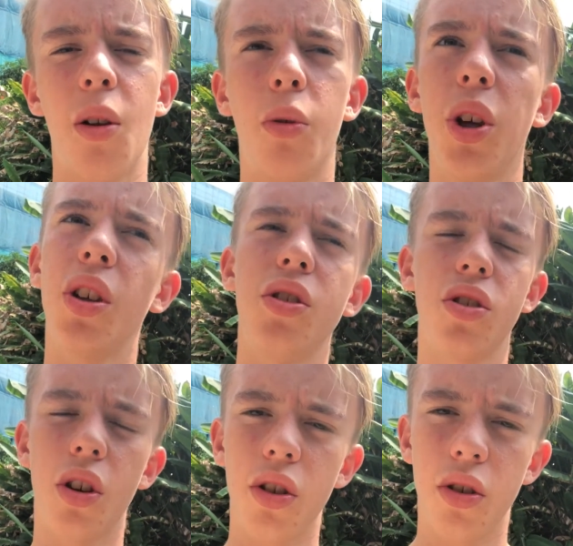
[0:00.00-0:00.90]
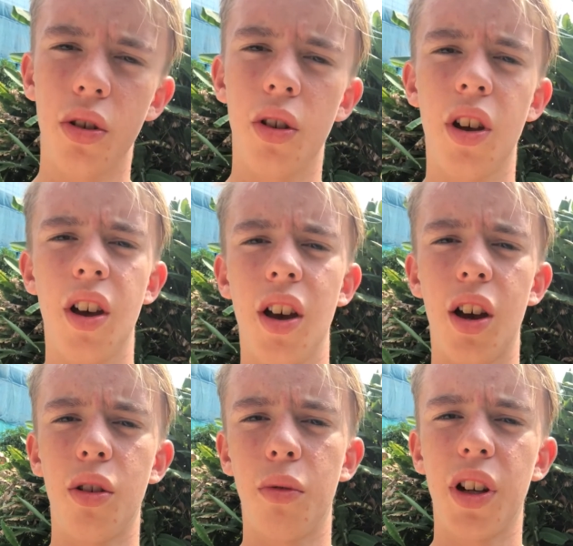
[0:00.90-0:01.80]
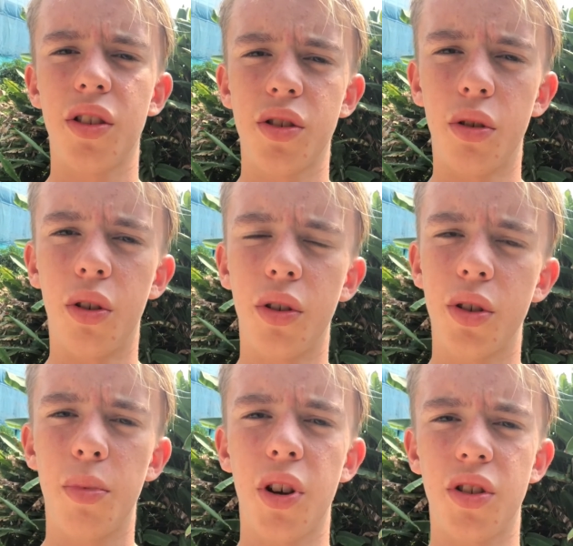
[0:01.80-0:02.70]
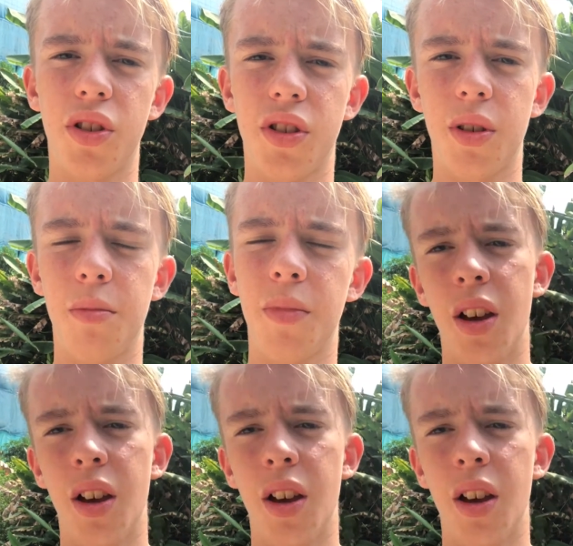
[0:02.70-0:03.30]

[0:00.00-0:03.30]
or you can just go to an Arena store to purchase them.